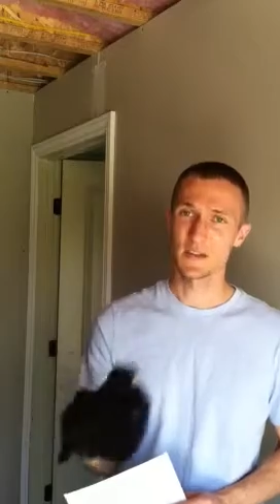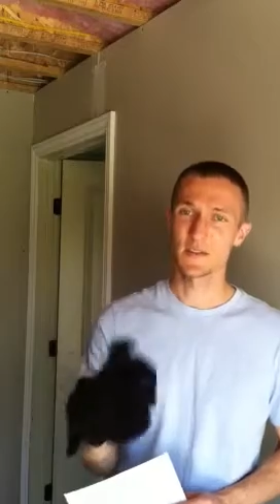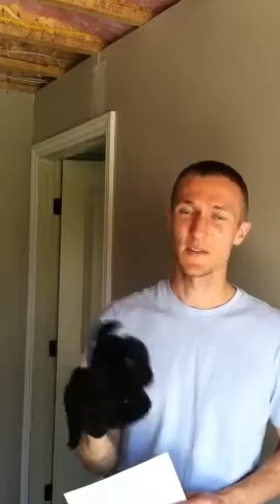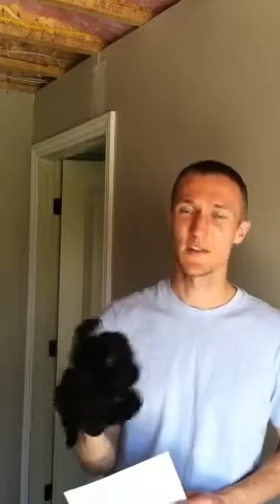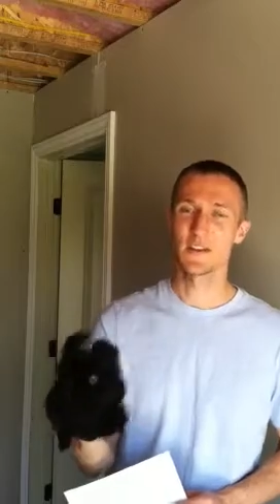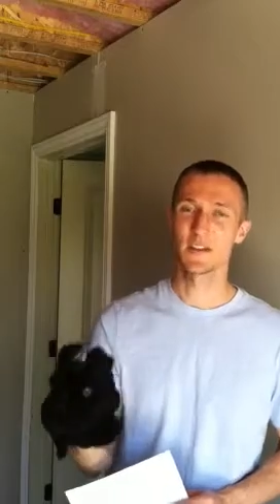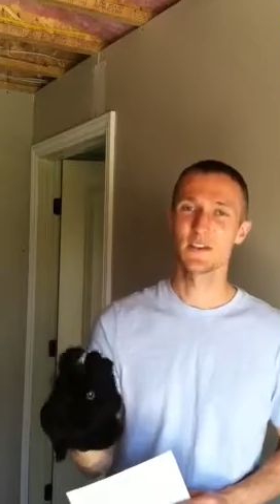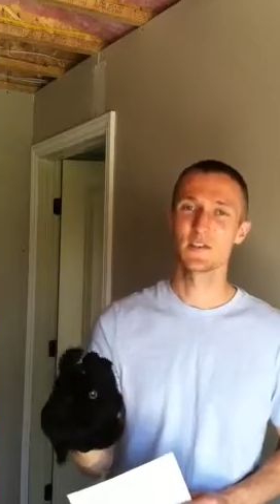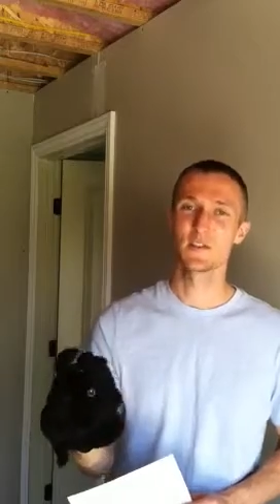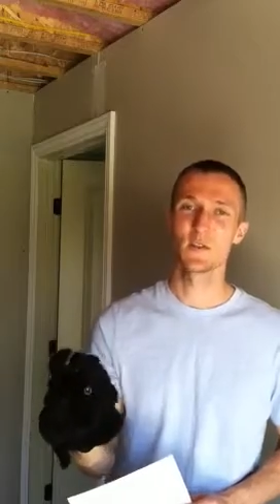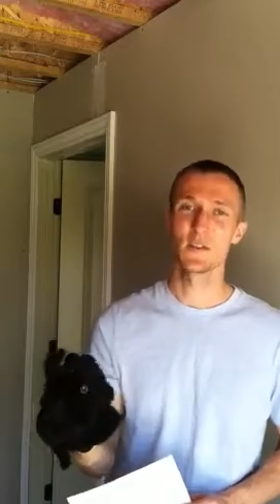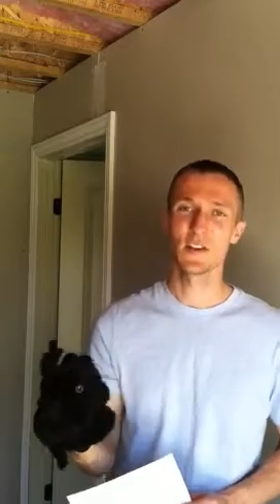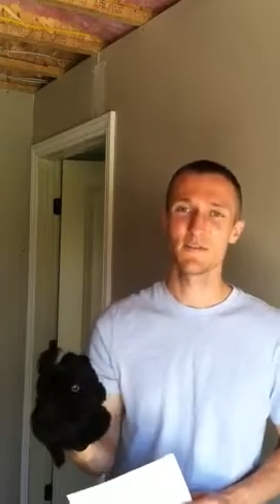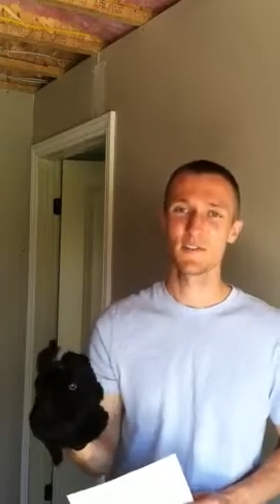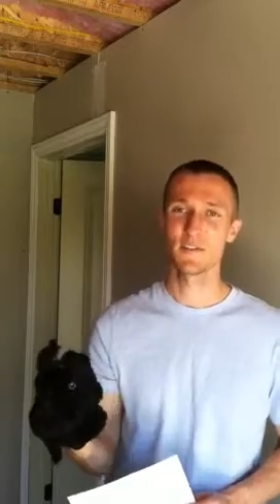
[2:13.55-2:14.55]
so they could show
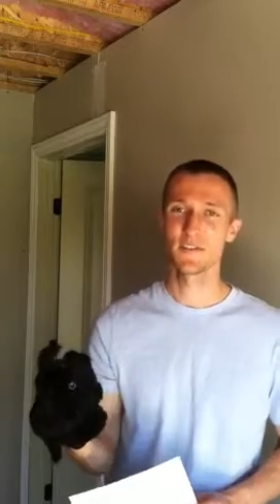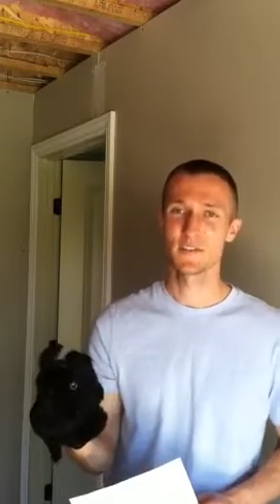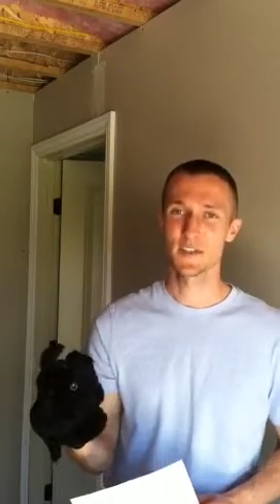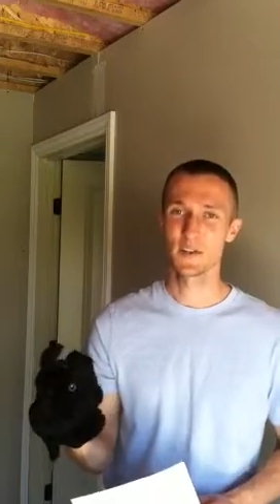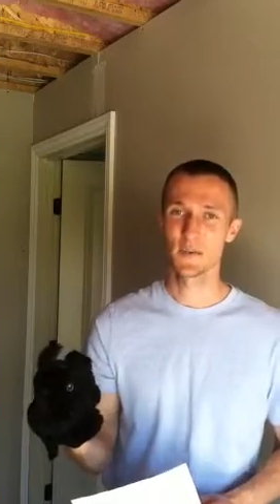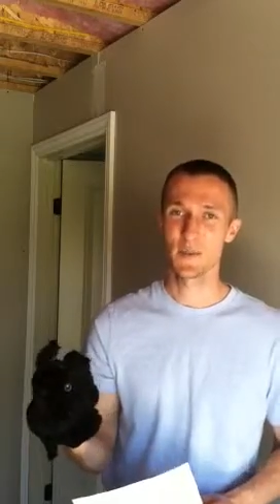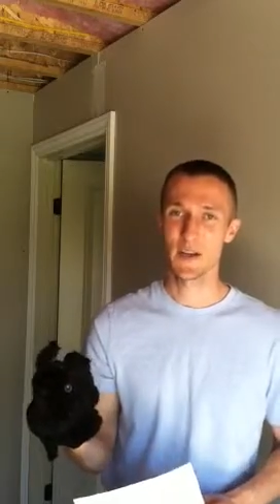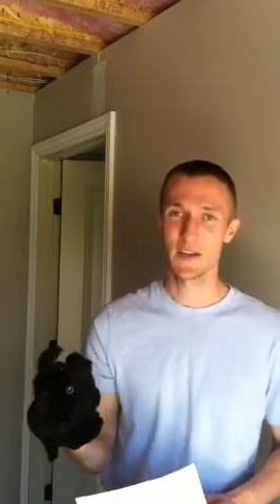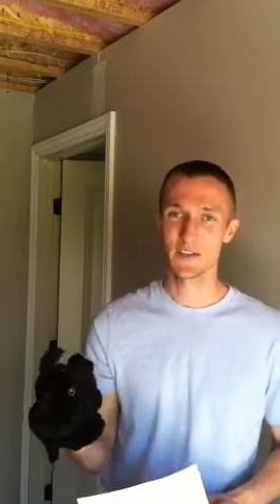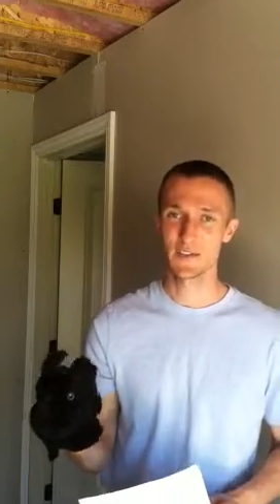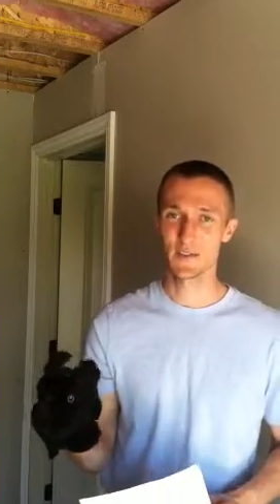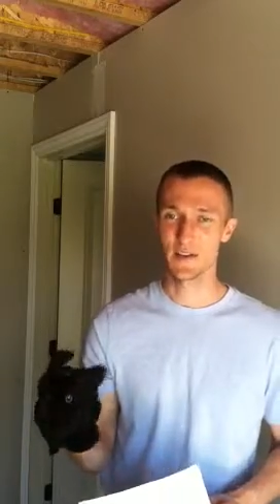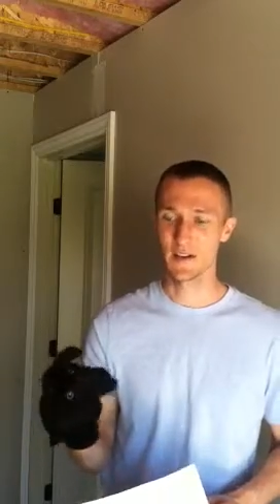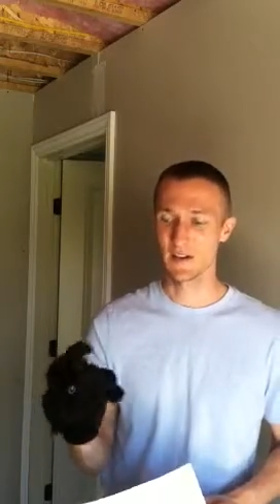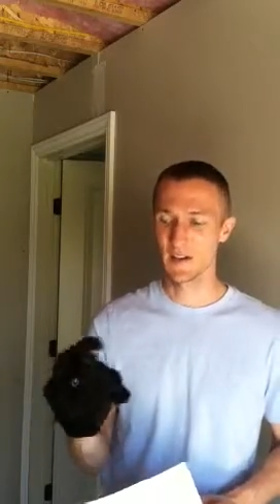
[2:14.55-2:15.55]
a level of skill
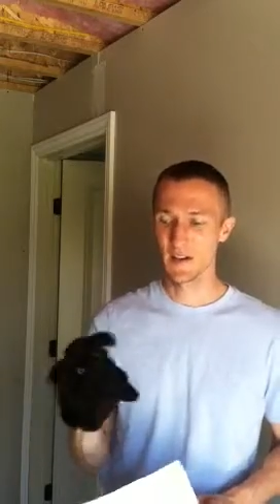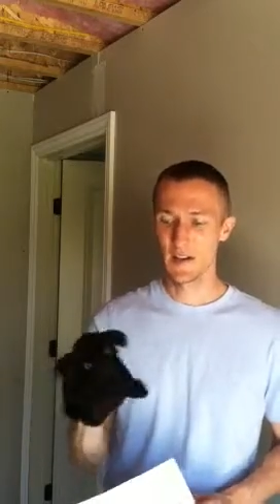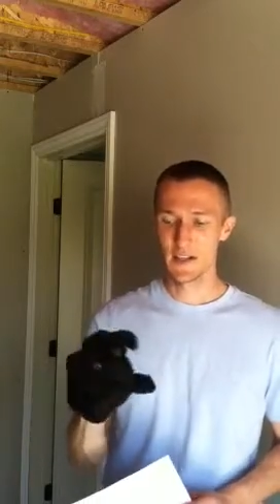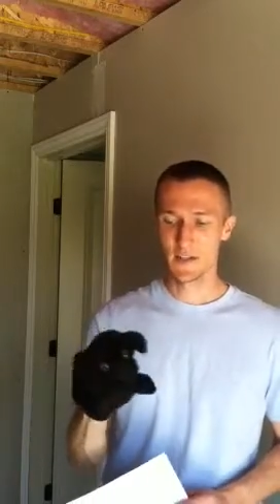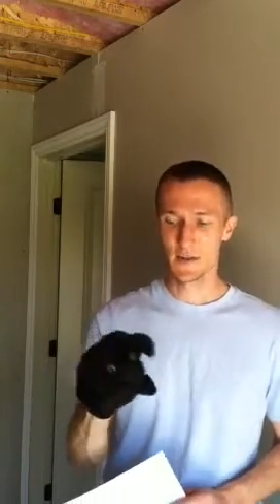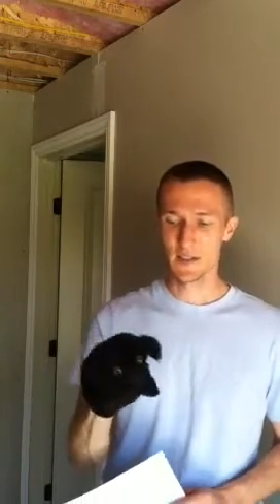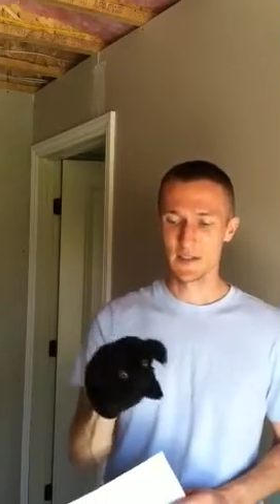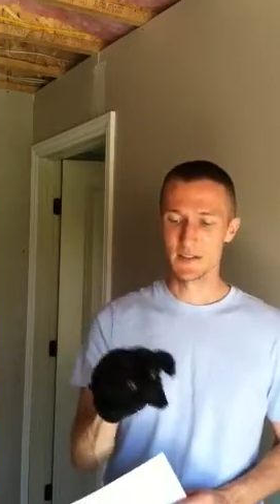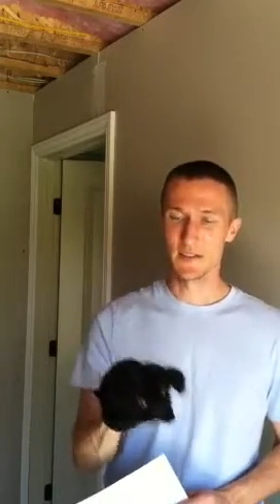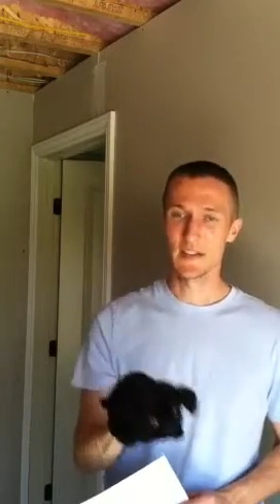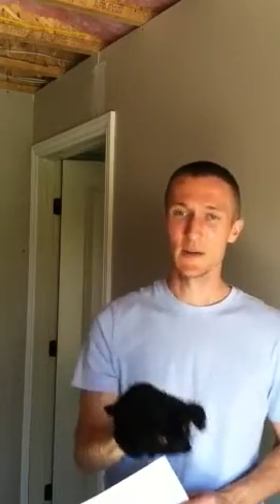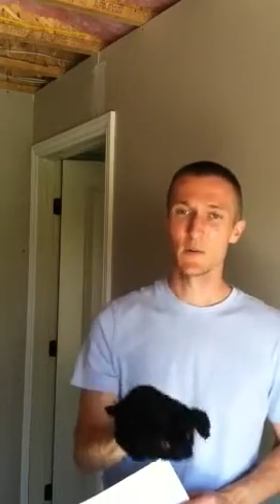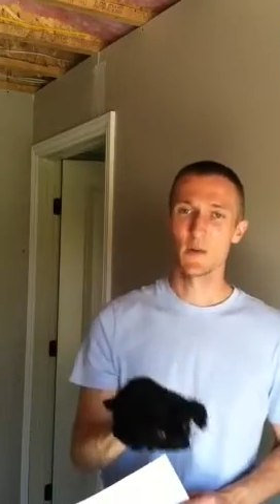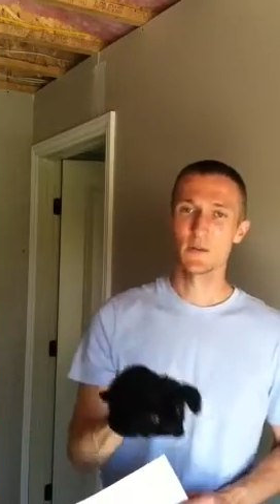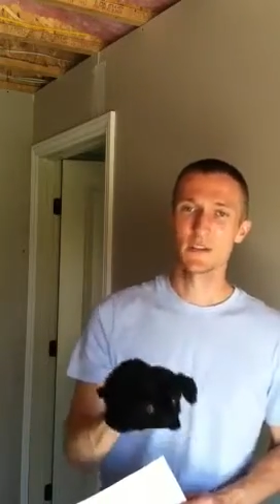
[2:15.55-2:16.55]
mastery. So we could say
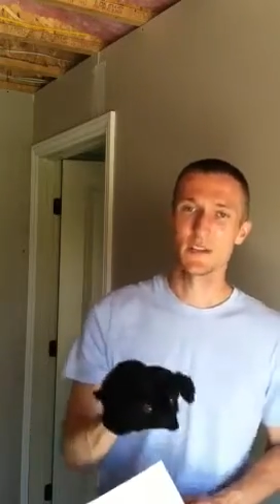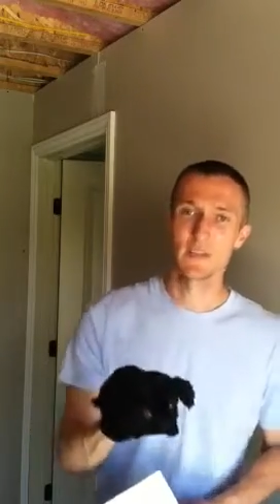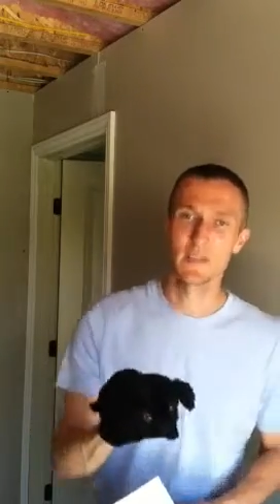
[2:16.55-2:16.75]
that Rosie